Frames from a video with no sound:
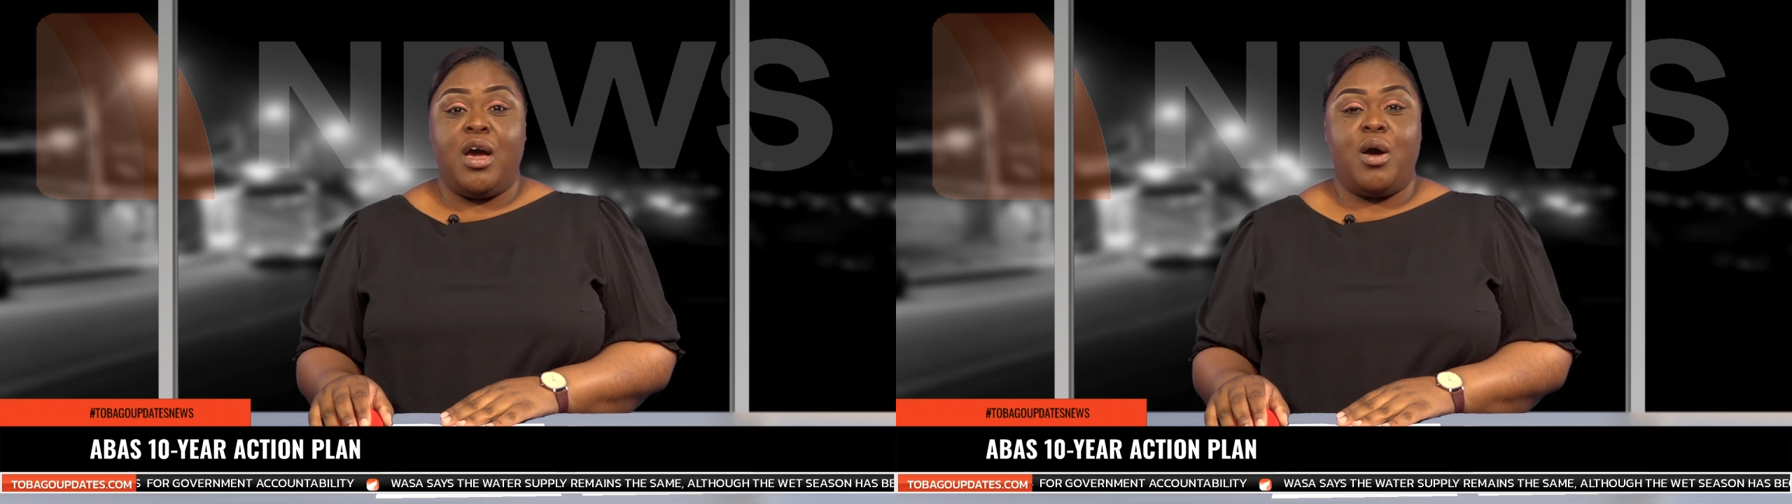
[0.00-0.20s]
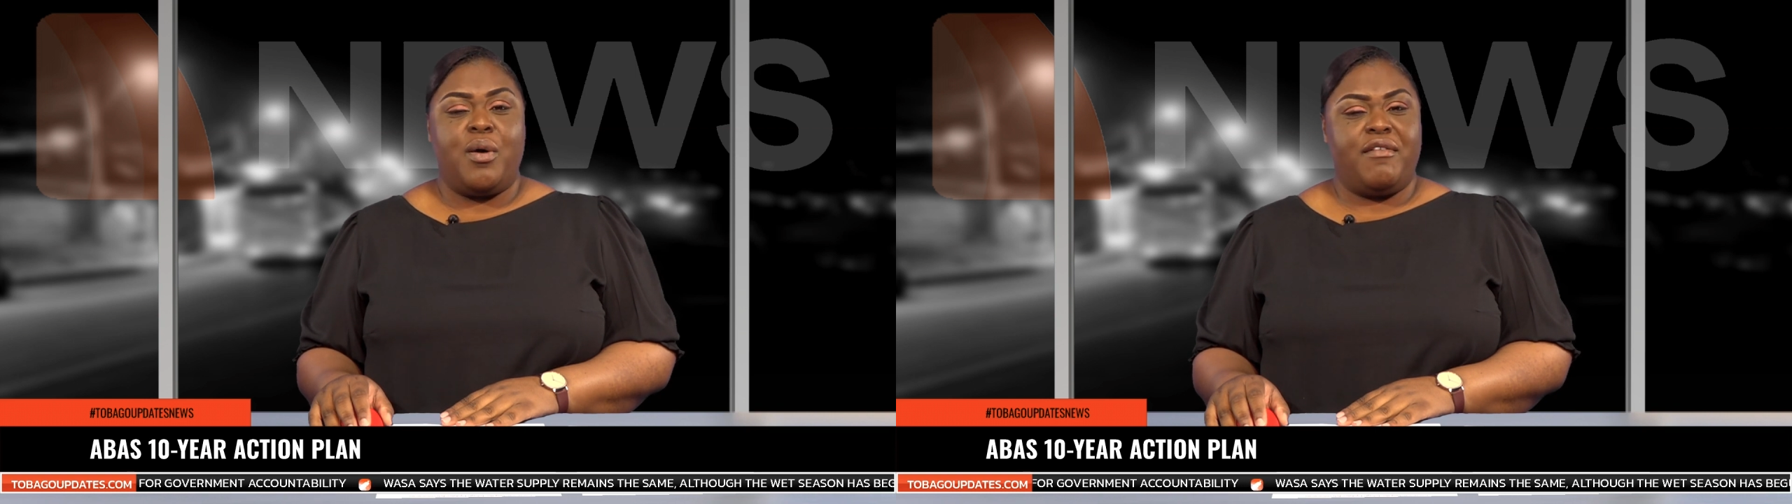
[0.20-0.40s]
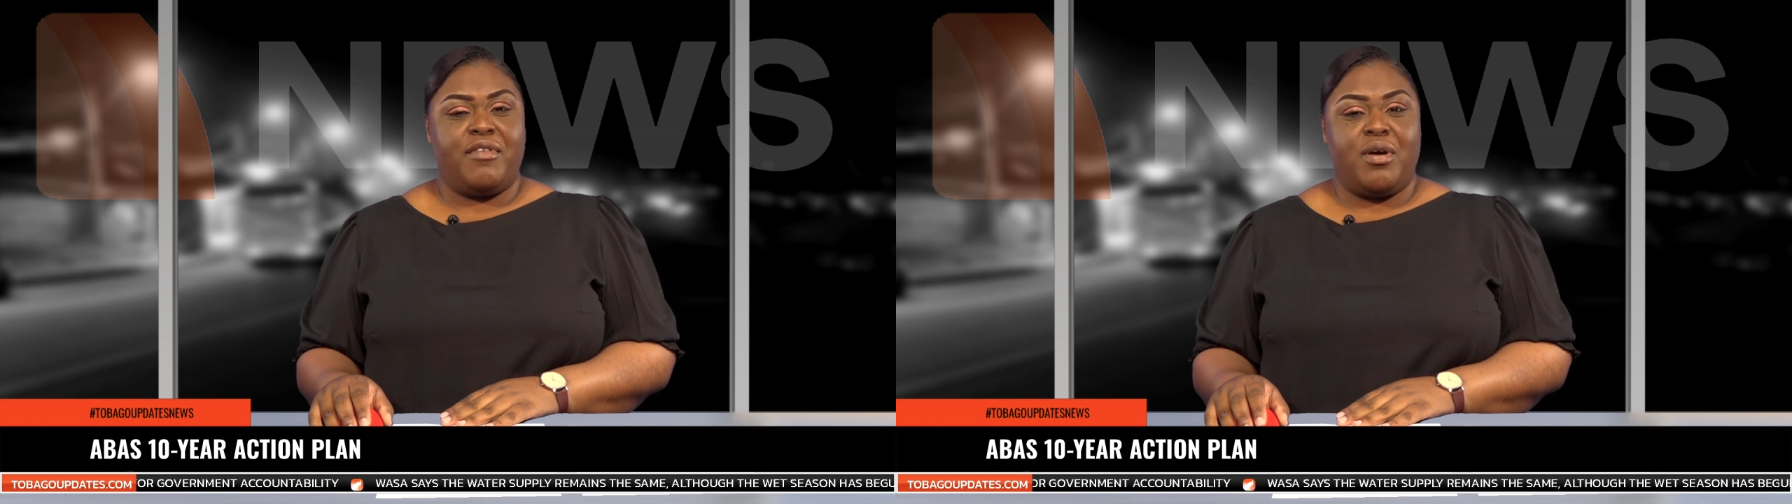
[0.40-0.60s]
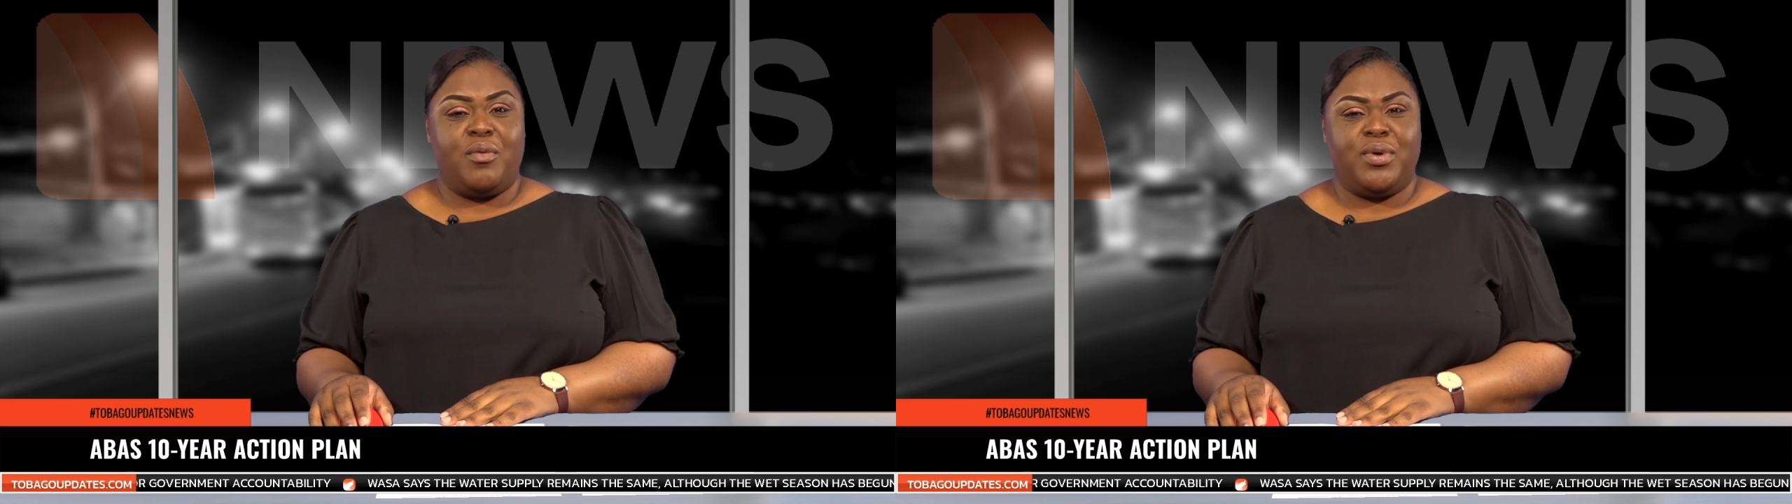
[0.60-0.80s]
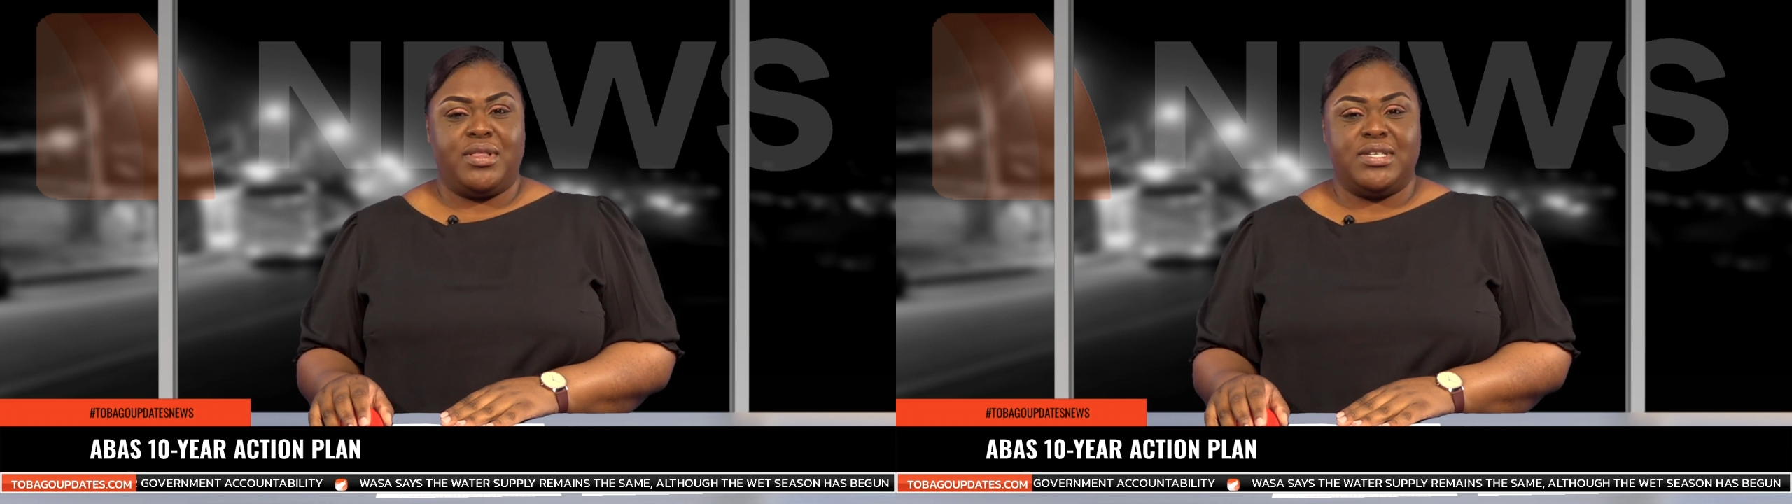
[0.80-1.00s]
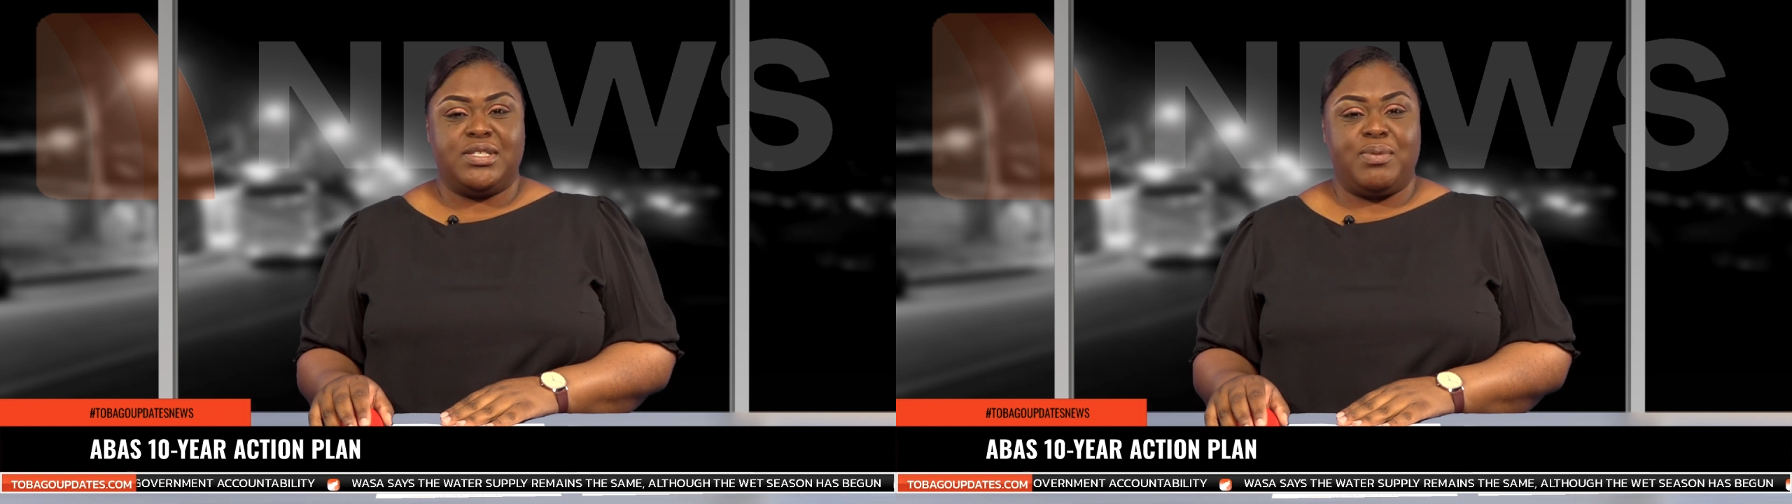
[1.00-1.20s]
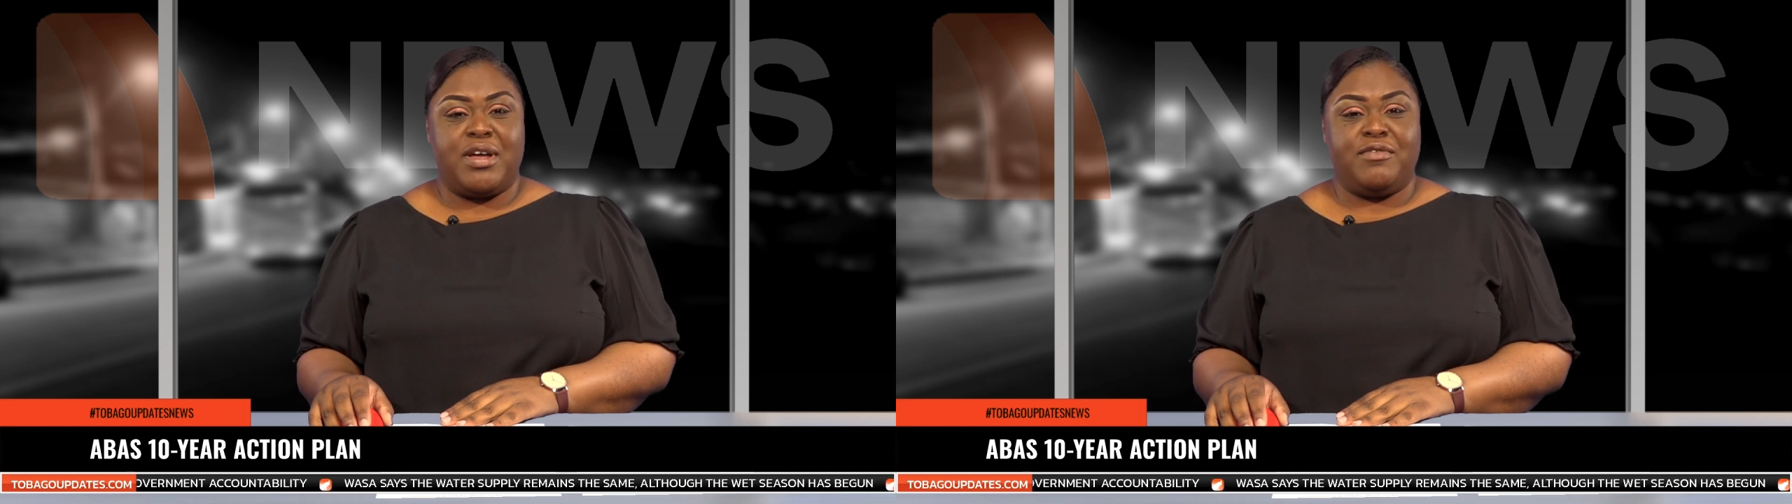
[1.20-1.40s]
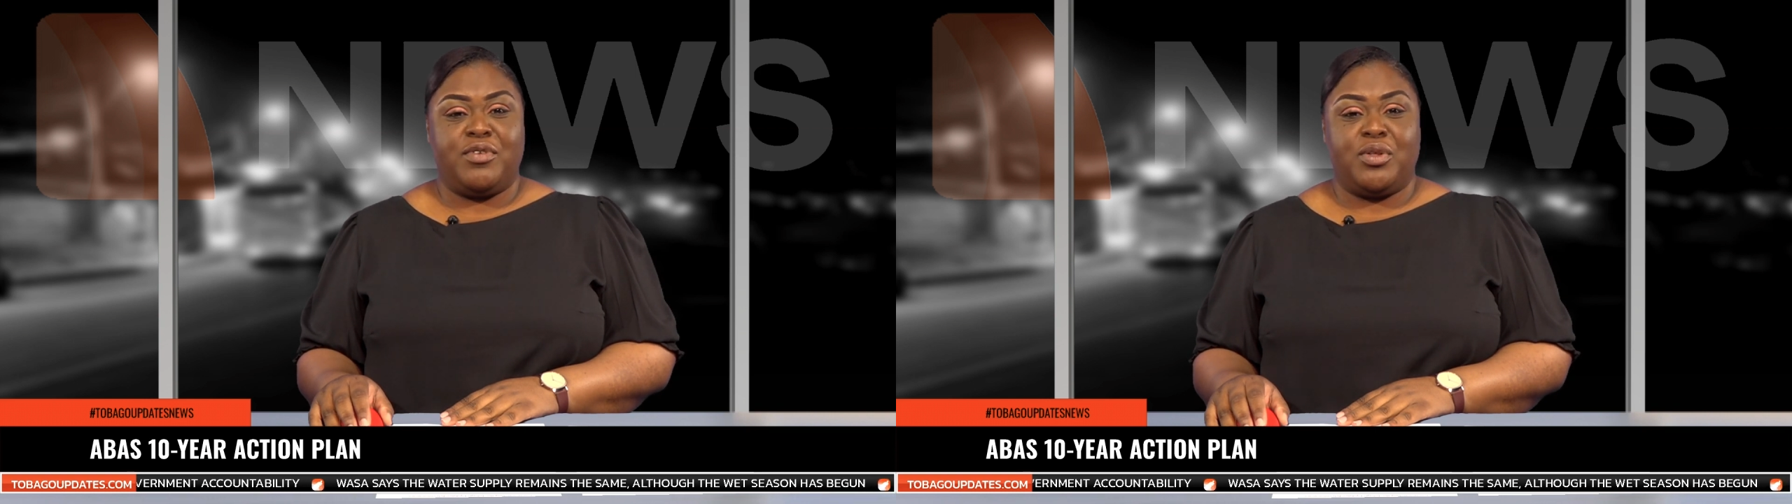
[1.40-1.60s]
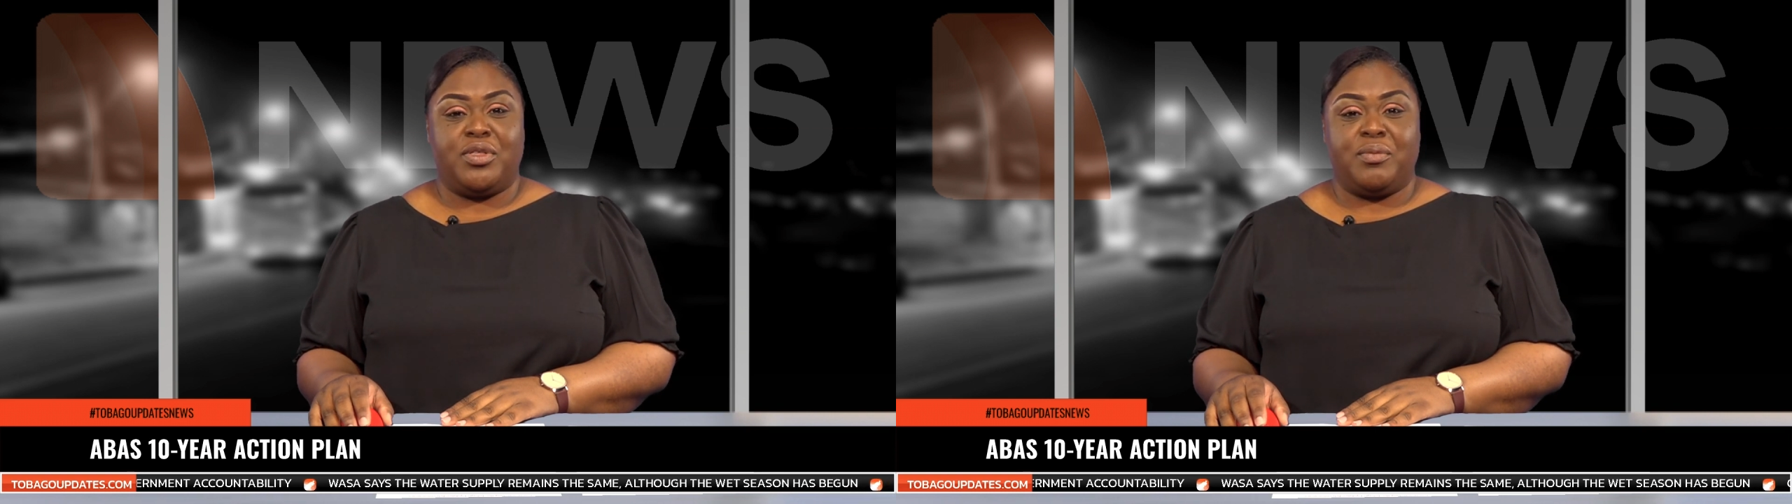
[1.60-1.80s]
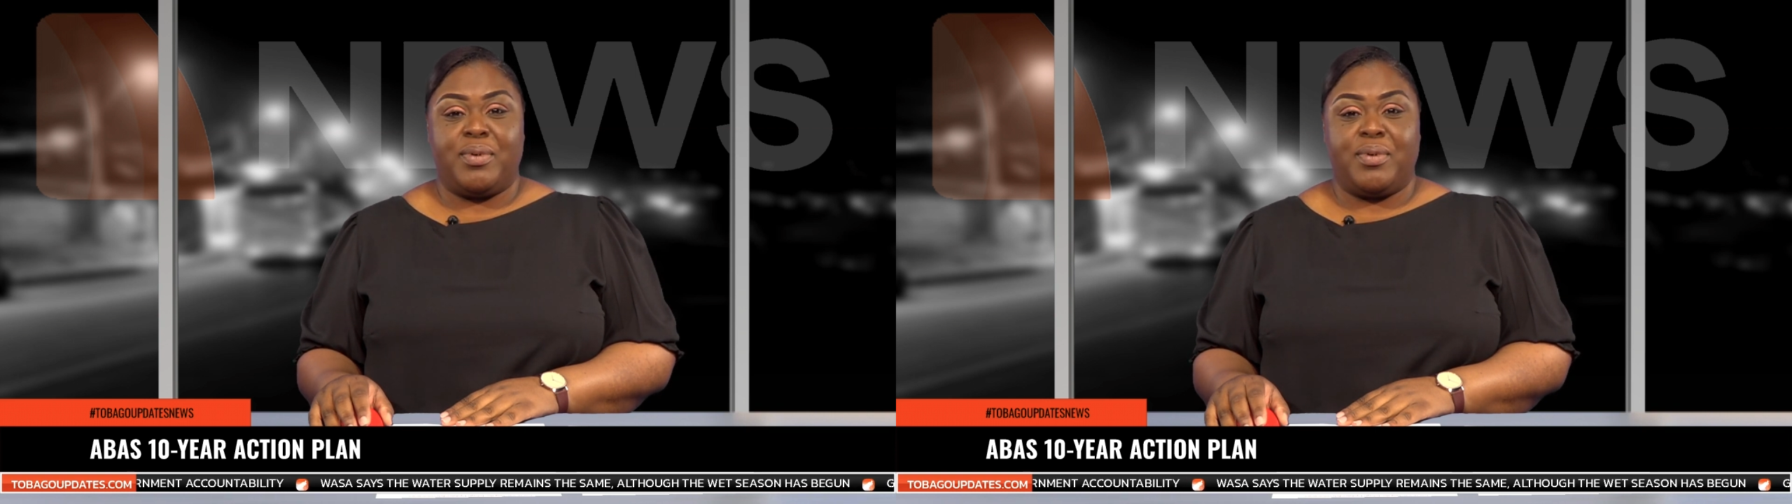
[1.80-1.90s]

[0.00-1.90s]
However, will this plan follow the